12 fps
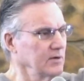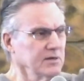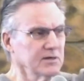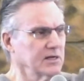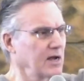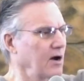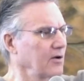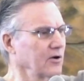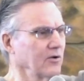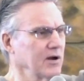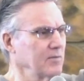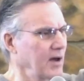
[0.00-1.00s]
We can encounter
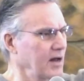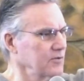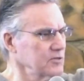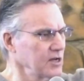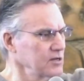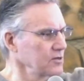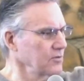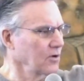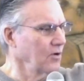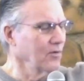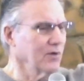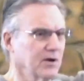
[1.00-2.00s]
a great manifestation of
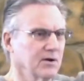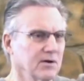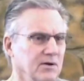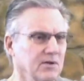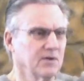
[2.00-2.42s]
glory.